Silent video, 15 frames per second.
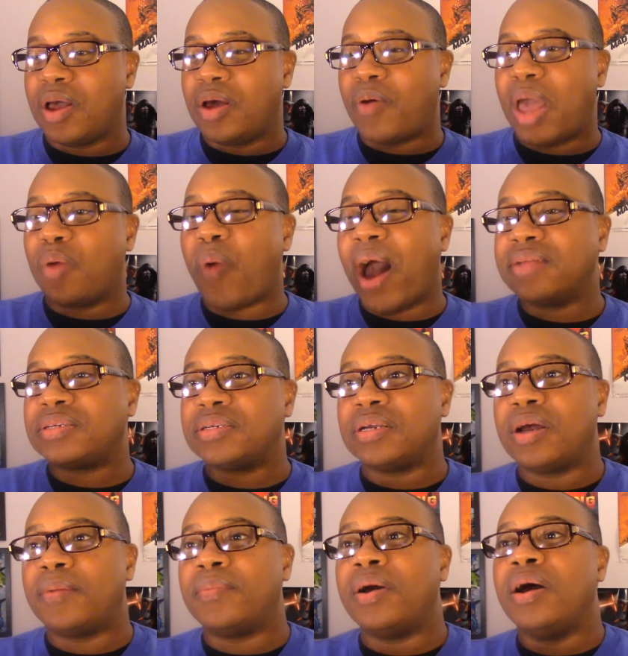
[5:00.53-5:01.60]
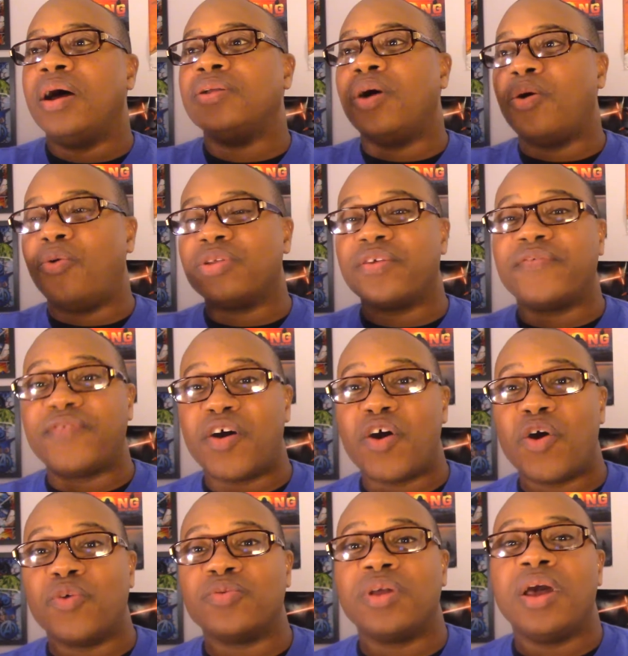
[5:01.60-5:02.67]
like, watching him on the
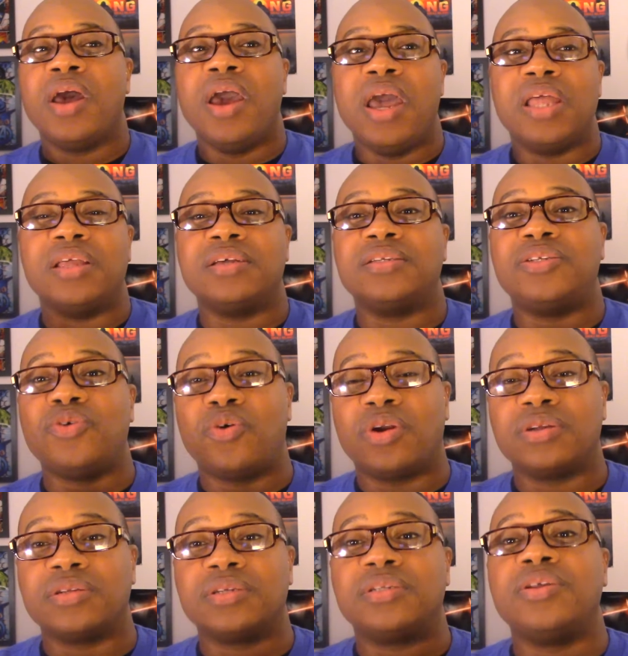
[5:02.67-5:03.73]
phone, and his daughter is